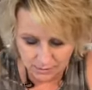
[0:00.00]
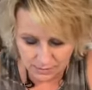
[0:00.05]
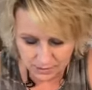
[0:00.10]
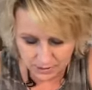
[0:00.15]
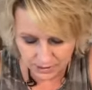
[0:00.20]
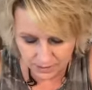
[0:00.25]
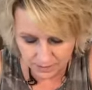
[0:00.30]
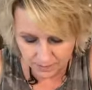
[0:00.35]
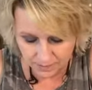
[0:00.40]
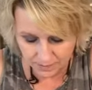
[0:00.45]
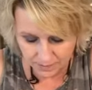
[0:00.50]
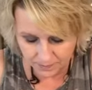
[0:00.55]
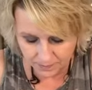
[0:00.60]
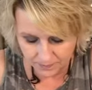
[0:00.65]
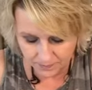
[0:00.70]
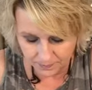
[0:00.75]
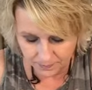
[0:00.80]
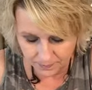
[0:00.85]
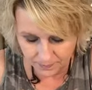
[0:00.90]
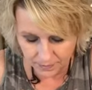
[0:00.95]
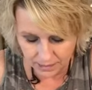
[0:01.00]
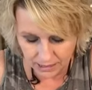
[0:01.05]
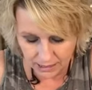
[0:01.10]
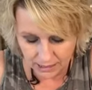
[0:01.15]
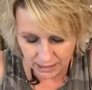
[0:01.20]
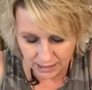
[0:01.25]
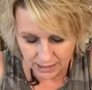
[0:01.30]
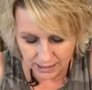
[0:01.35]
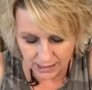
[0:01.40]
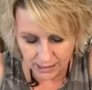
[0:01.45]
But
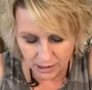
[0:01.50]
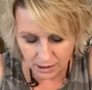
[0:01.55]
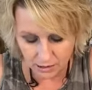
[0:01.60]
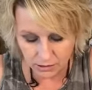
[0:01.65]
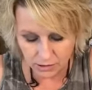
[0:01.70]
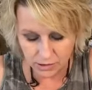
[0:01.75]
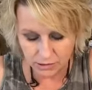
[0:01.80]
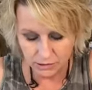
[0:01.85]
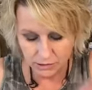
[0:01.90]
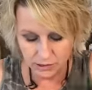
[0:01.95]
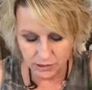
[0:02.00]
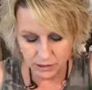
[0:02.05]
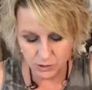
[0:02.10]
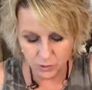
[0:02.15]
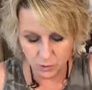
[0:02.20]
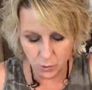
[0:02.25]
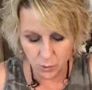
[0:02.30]
he also says